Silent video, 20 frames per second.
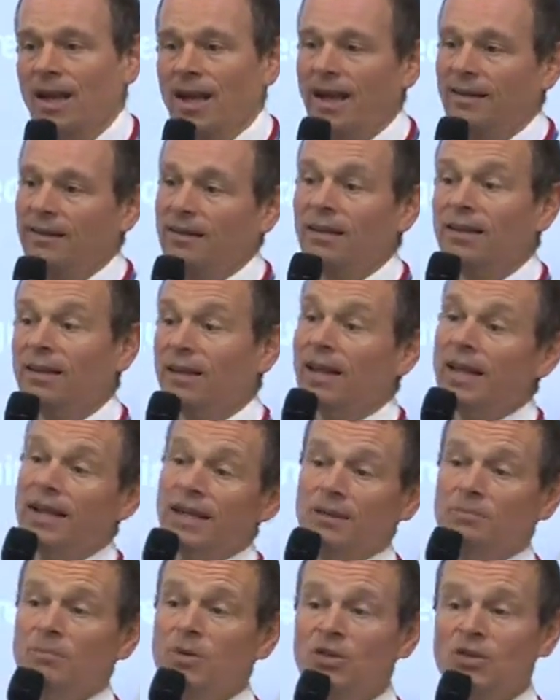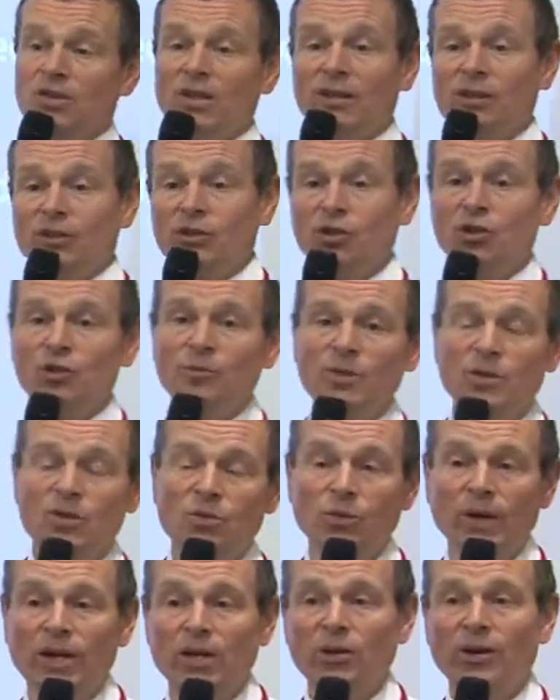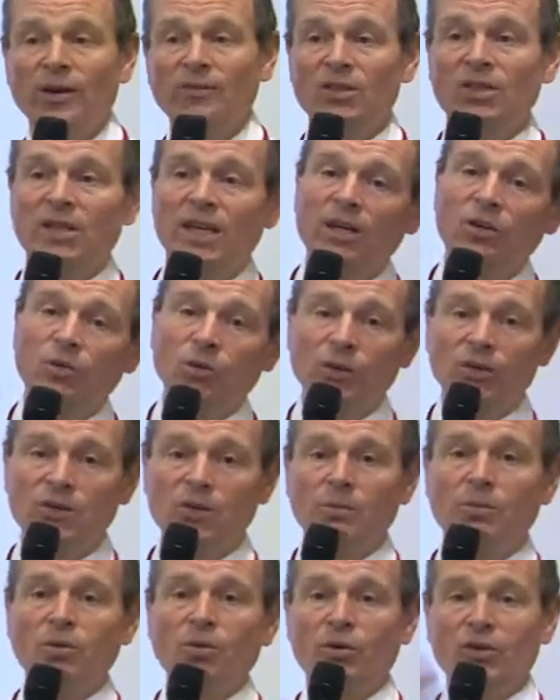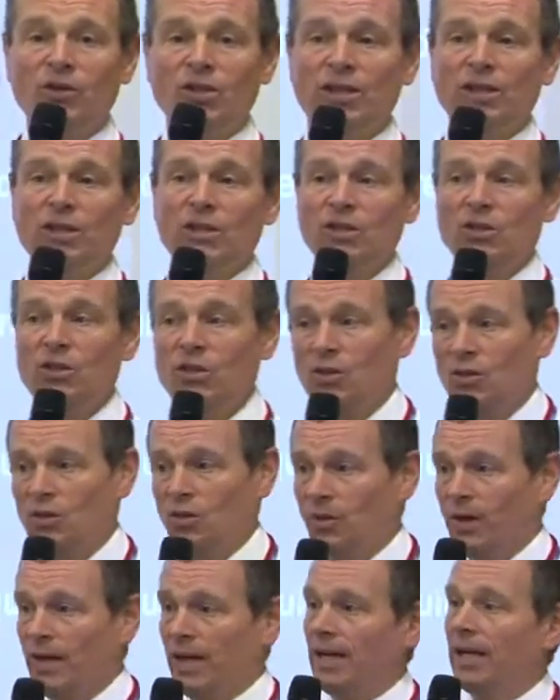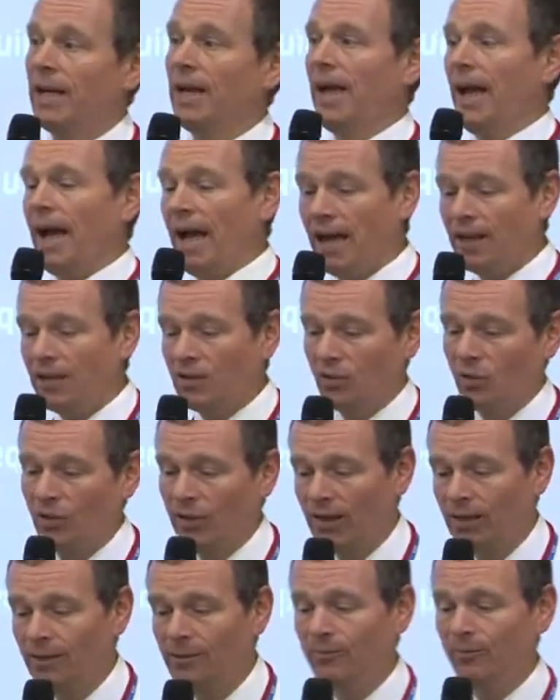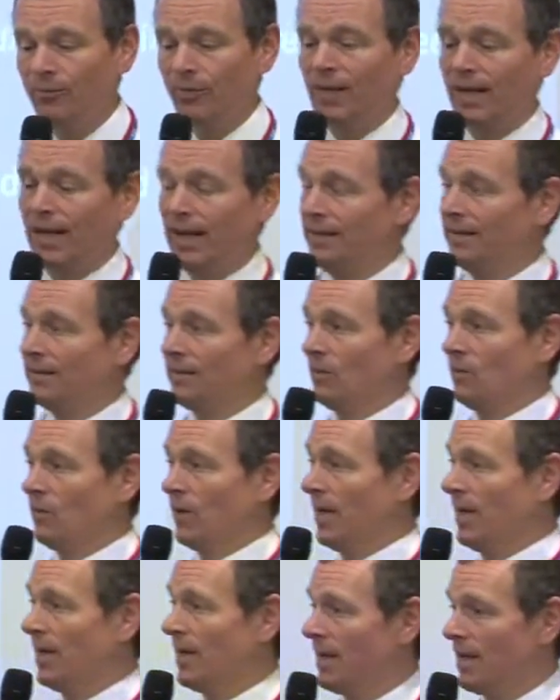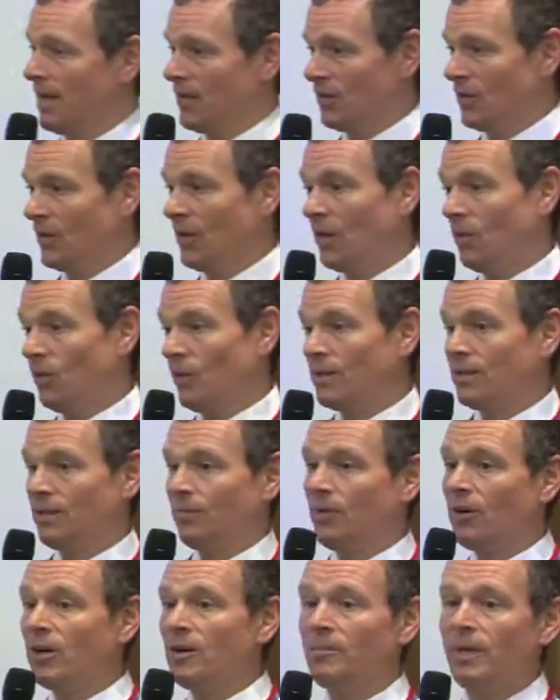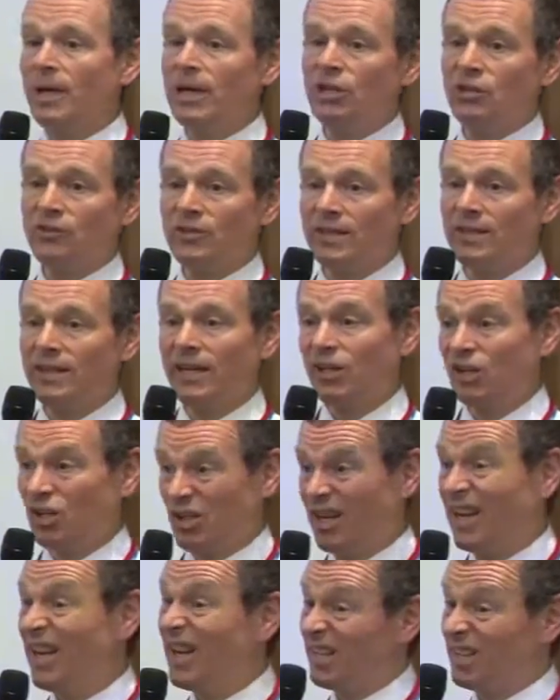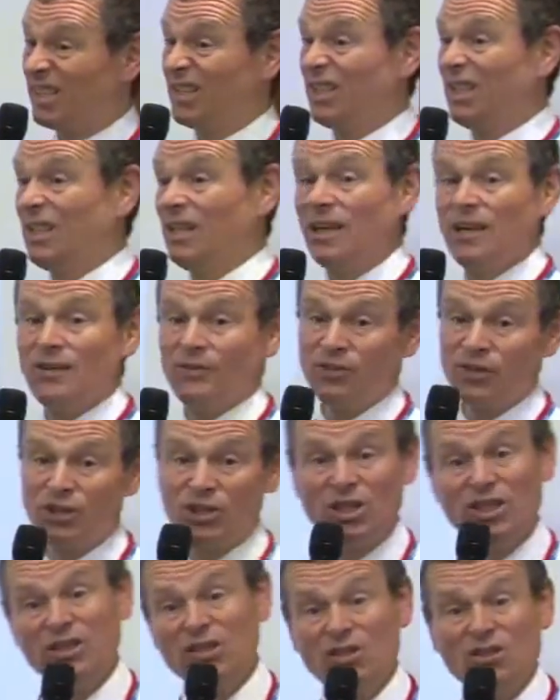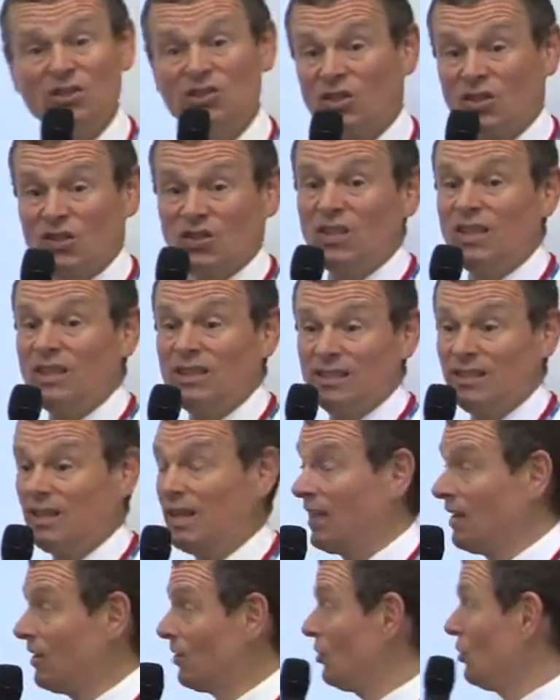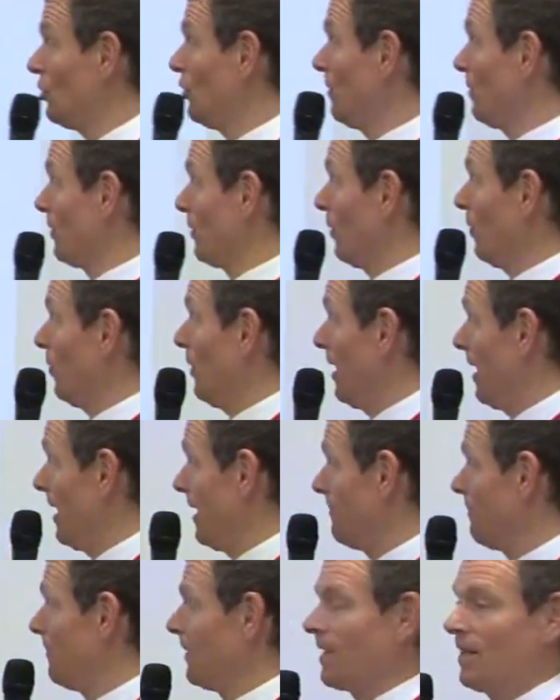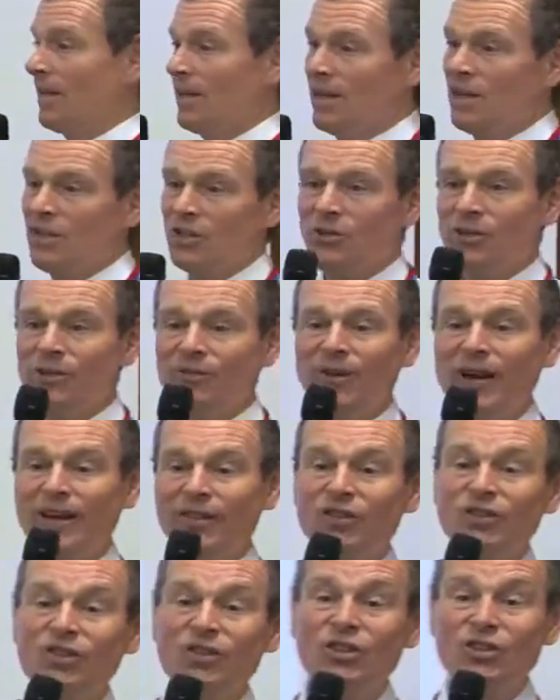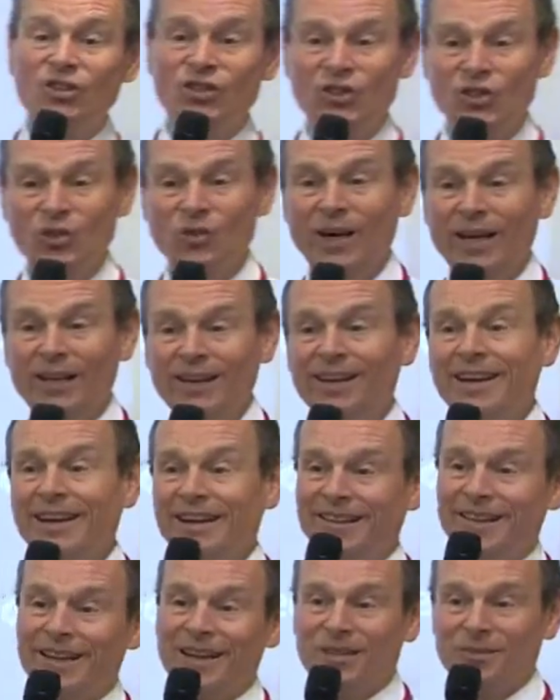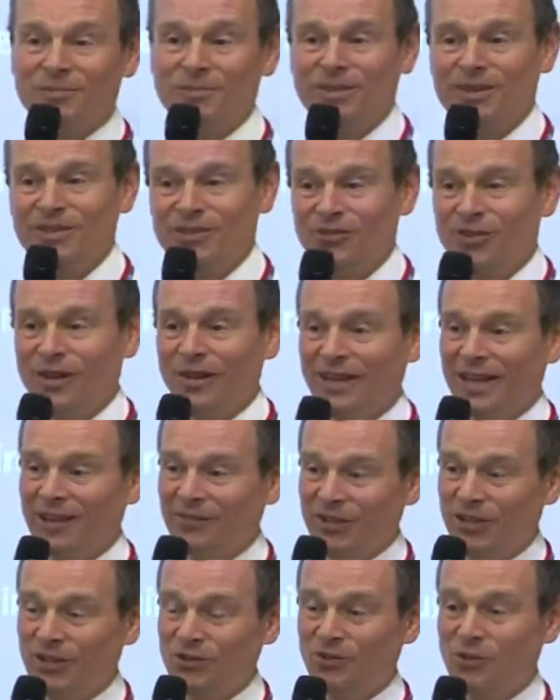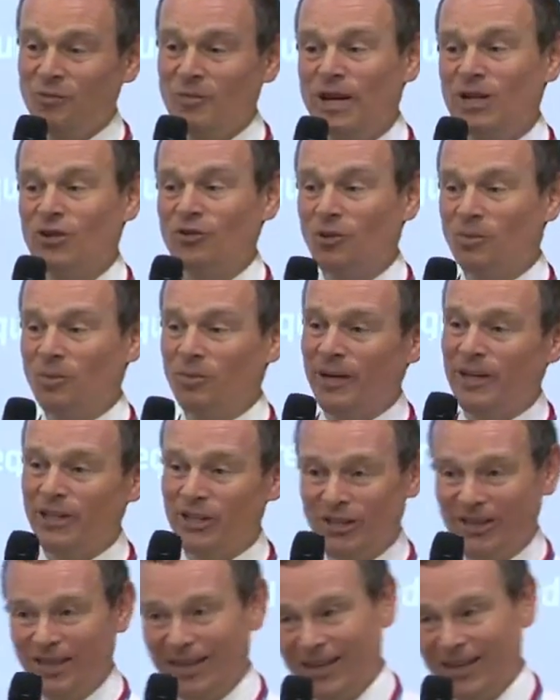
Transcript: And unlike most other tumours where you have to take all the supporting tissues away and all the lymph glands away, so in other words, a very major resection, actually, for a GIST, you just need to take the tumour away. So in fact, the surgeons quite like that, because rather than having to do a major operation,